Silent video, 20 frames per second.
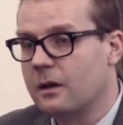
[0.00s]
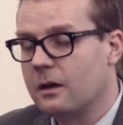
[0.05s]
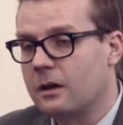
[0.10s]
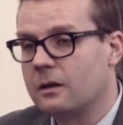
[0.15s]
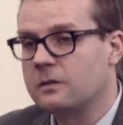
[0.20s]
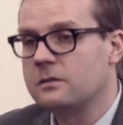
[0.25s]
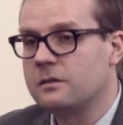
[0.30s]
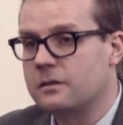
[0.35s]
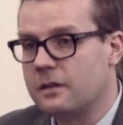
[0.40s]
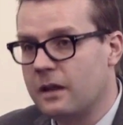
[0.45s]

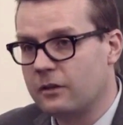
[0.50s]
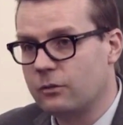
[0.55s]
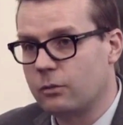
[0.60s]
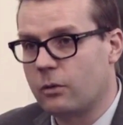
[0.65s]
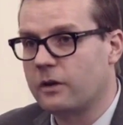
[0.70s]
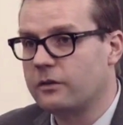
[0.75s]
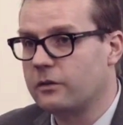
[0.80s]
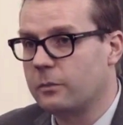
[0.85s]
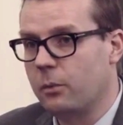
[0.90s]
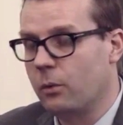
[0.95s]
and that's
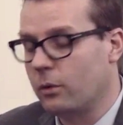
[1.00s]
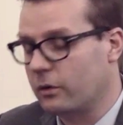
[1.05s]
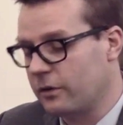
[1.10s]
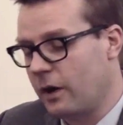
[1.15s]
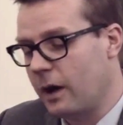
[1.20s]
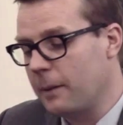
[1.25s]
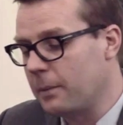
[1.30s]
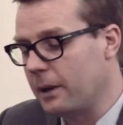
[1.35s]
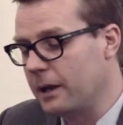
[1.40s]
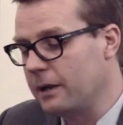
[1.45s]
what I support, because
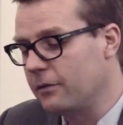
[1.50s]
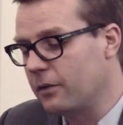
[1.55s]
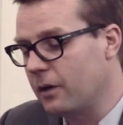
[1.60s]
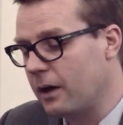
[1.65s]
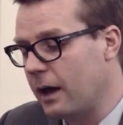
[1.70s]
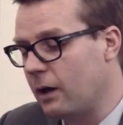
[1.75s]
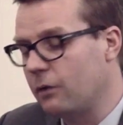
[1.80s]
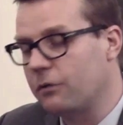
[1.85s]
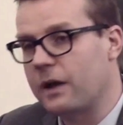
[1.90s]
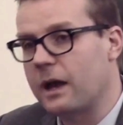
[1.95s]
I believe that
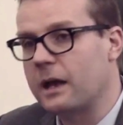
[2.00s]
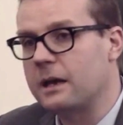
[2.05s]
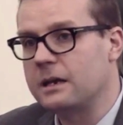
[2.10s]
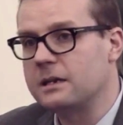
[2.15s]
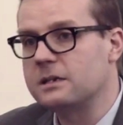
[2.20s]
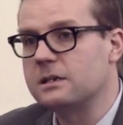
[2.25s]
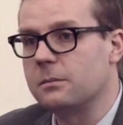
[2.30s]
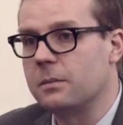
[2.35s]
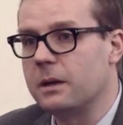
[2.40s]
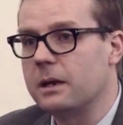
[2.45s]
healthcare
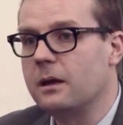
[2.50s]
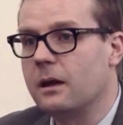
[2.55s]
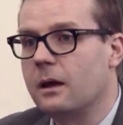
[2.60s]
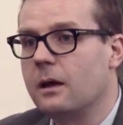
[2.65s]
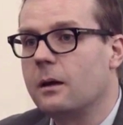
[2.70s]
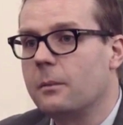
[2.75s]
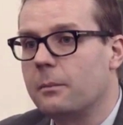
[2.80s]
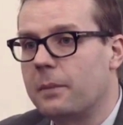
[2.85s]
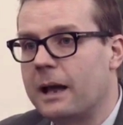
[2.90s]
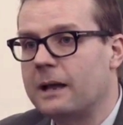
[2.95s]
needs to be
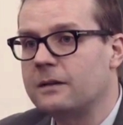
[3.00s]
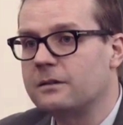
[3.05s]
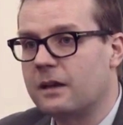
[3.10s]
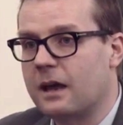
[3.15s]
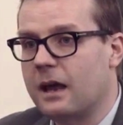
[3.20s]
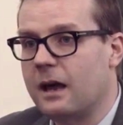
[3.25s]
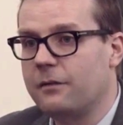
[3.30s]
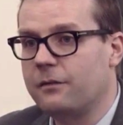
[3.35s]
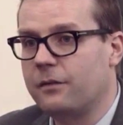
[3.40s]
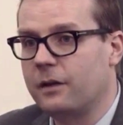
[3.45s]
planned
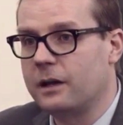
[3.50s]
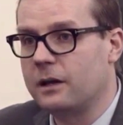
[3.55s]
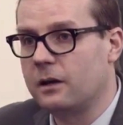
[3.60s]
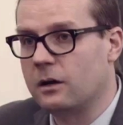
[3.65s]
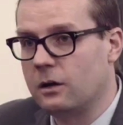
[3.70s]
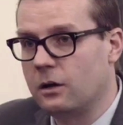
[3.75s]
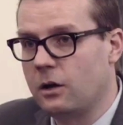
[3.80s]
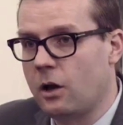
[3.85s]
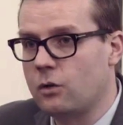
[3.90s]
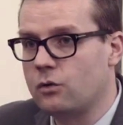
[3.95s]
carefully
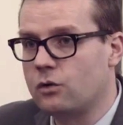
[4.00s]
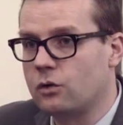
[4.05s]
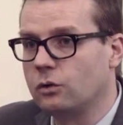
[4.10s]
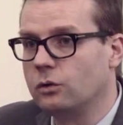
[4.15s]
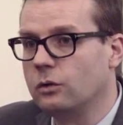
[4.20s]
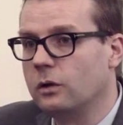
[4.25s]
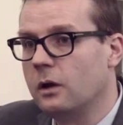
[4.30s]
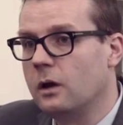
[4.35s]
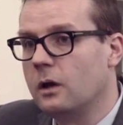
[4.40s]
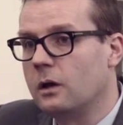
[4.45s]
at
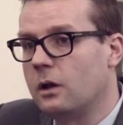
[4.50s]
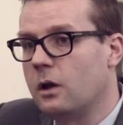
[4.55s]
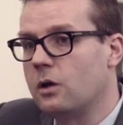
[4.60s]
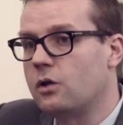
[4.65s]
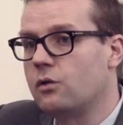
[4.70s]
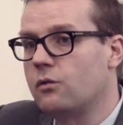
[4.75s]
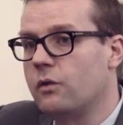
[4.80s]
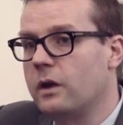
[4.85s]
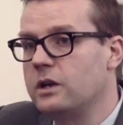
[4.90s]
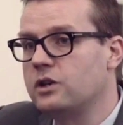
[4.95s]
local,
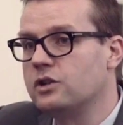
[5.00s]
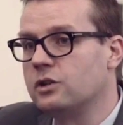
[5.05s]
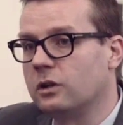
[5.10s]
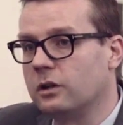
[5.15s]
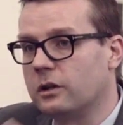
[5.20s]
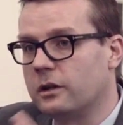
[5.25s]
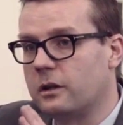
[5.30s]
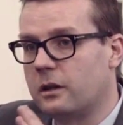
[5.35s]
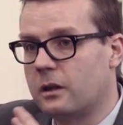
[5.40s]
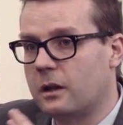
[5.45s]

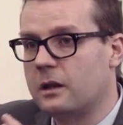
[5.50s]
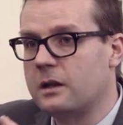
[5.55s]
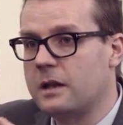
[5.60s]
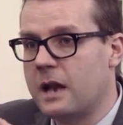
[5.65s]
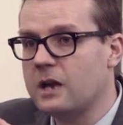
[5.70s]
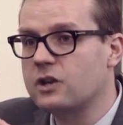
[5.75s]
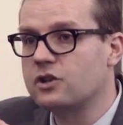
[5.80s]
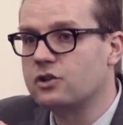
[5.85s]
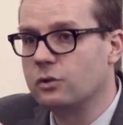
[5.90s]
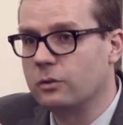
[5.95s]
regional and
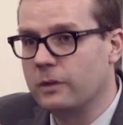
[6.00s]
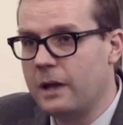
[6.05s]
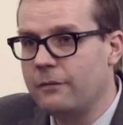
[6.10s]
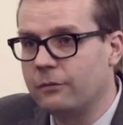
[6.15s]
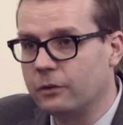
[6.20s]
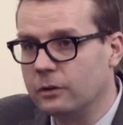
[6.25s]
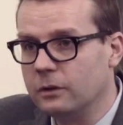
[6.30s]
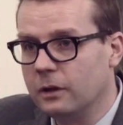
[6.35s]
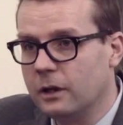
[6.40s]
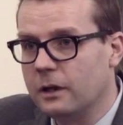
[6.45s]
national
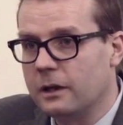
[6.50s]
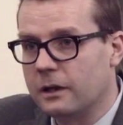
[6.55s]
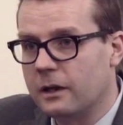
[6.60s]
level.